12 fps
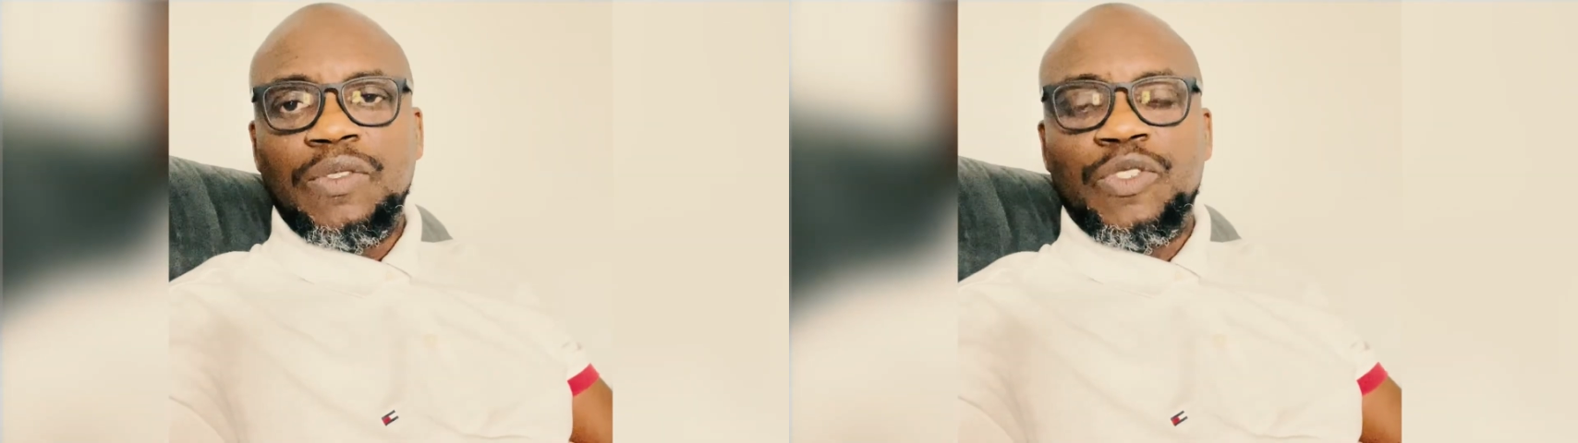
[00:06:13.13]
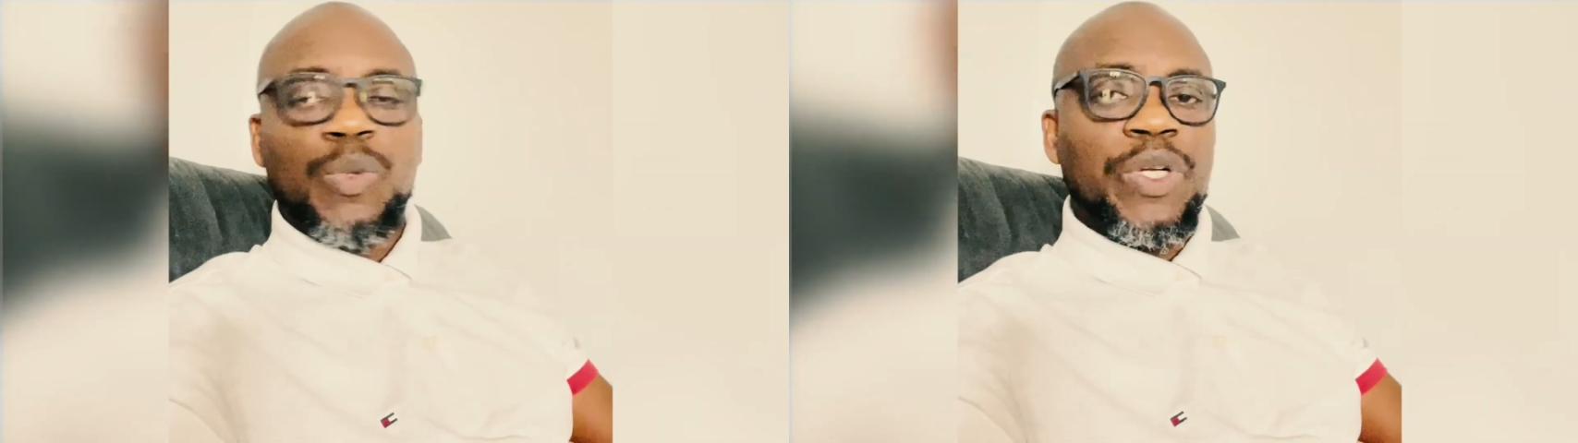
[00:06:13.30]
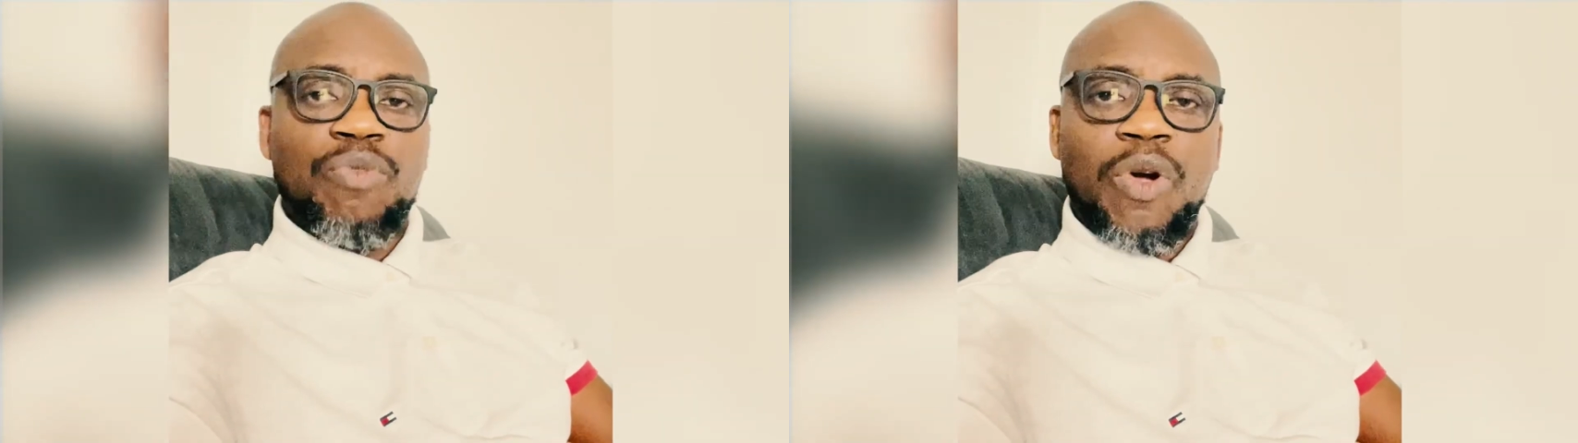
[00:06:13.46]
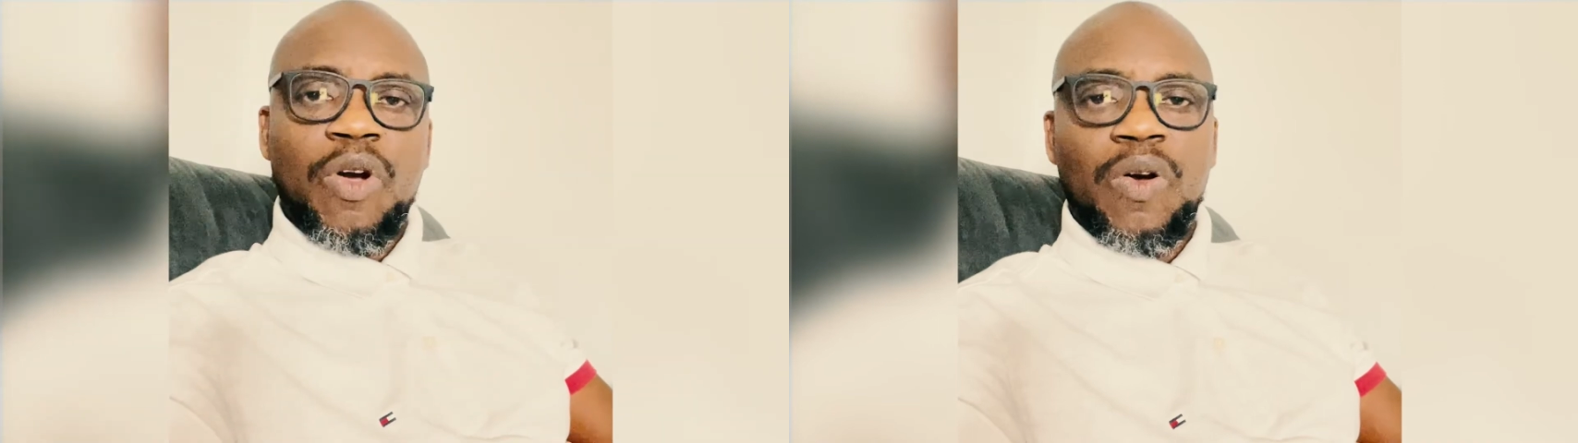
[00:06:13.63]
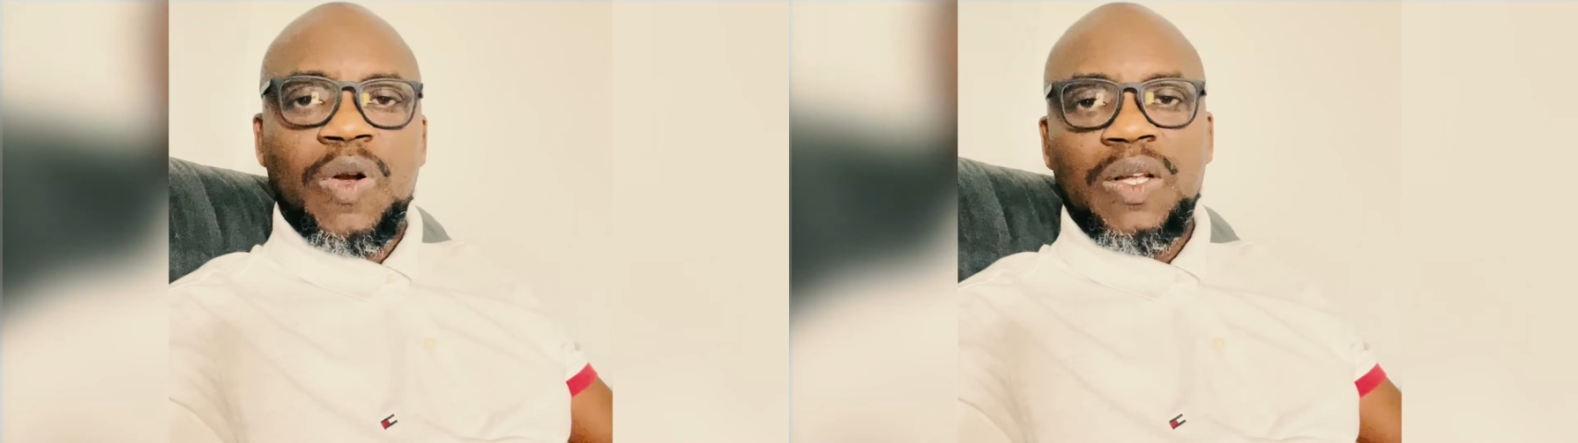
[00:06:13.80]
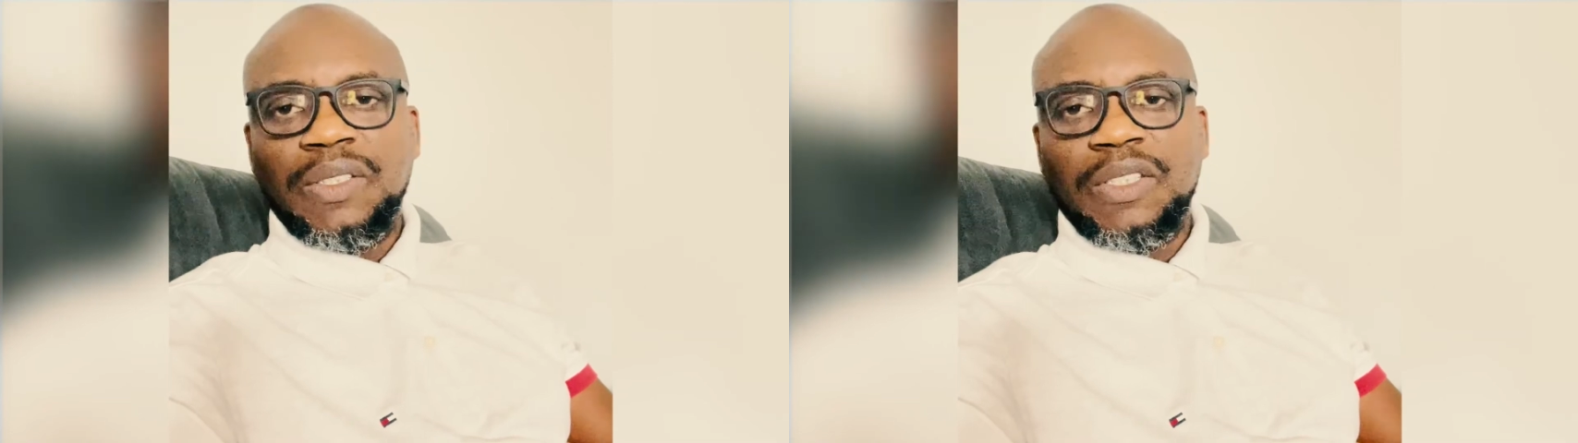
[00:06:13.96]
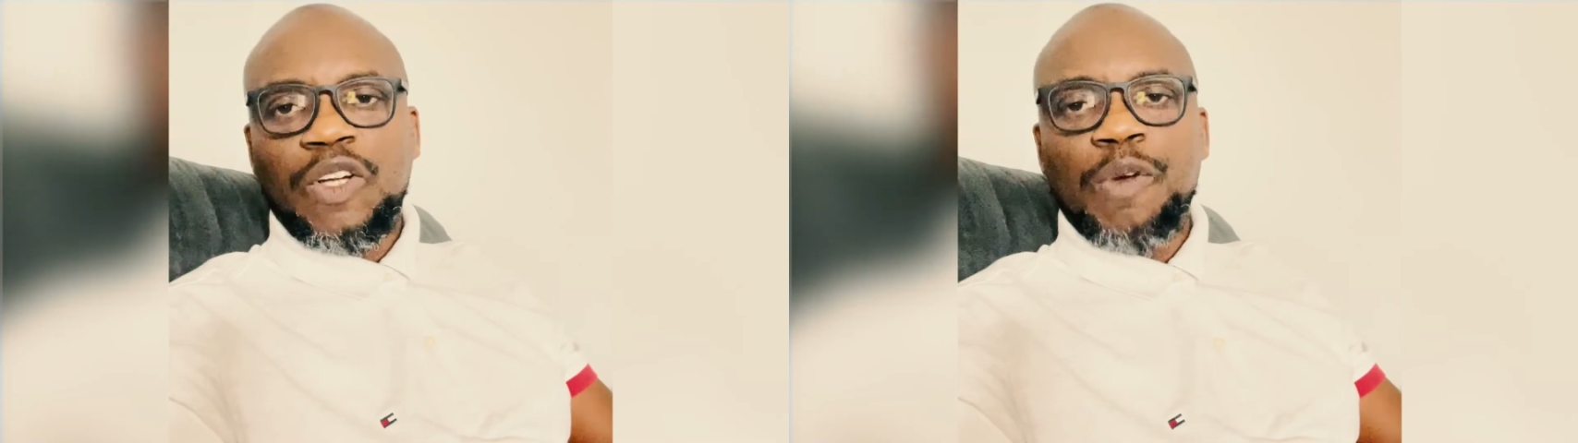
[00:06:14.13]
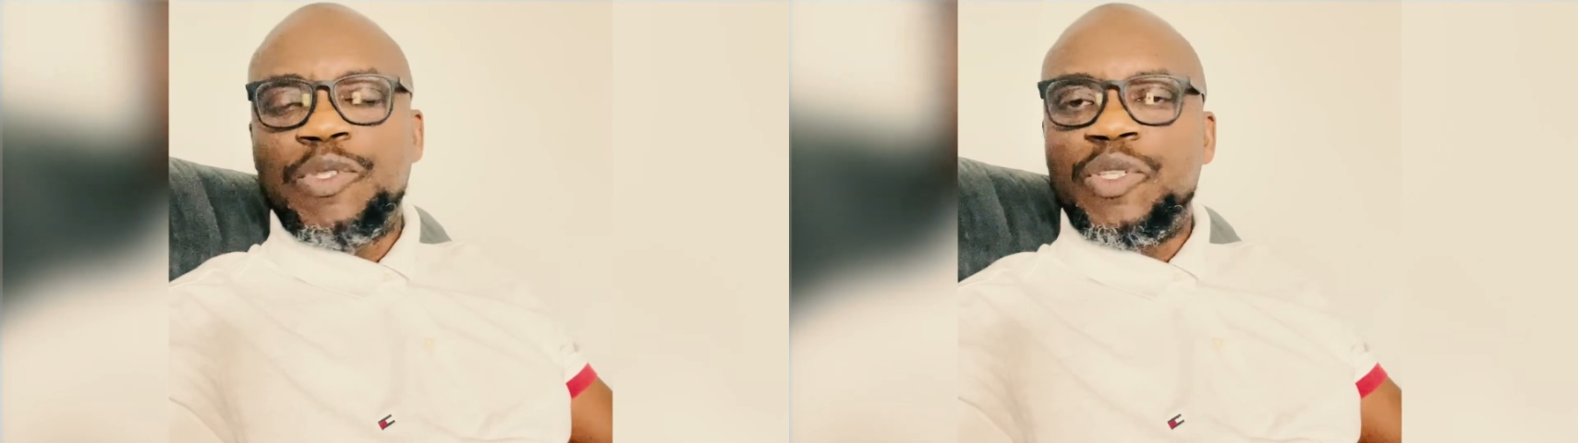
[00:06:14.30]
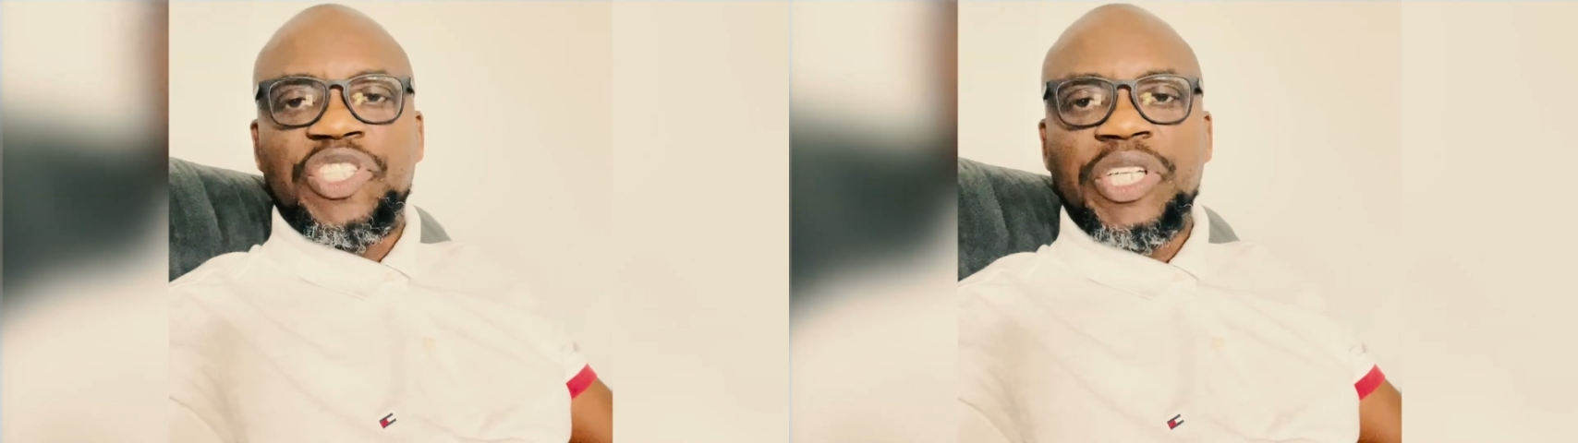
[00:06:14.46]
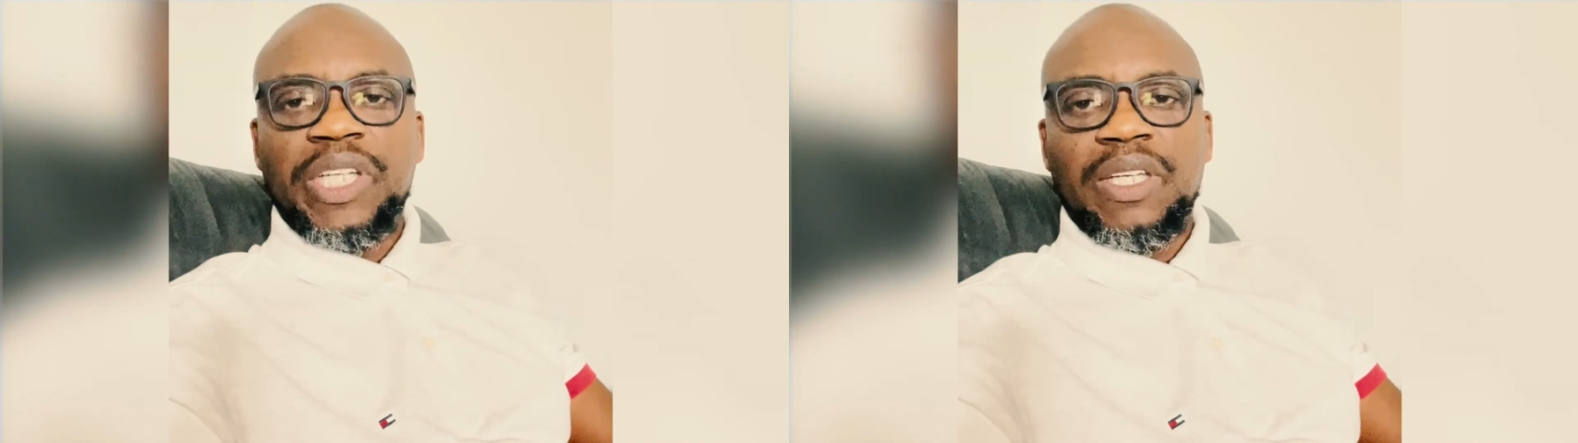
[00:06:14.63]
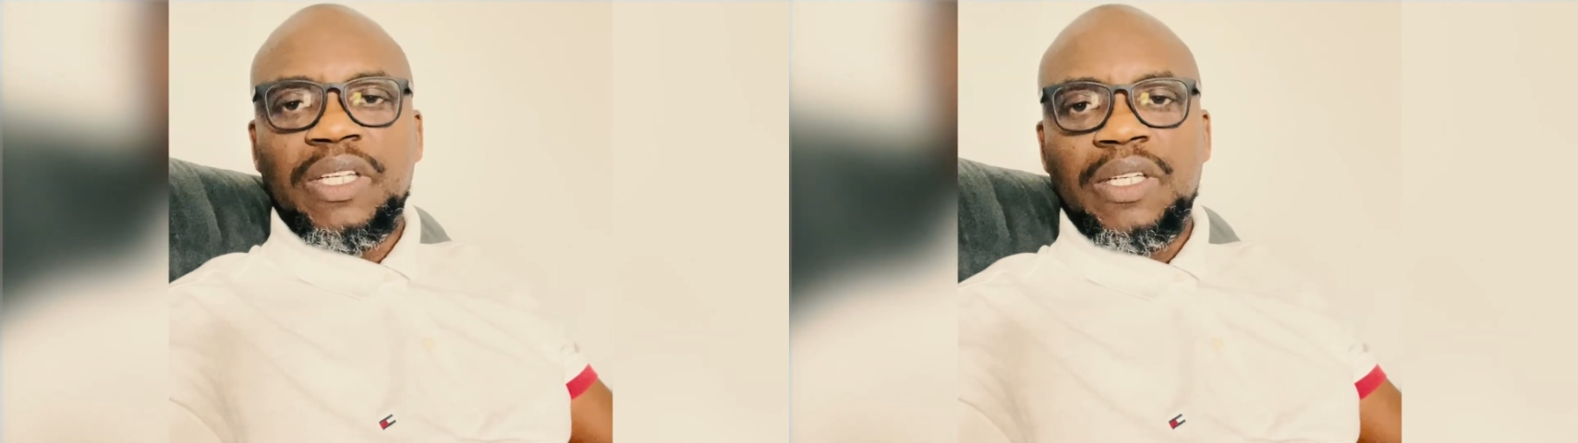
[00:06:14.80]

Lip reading: doing wrong comes to cheating.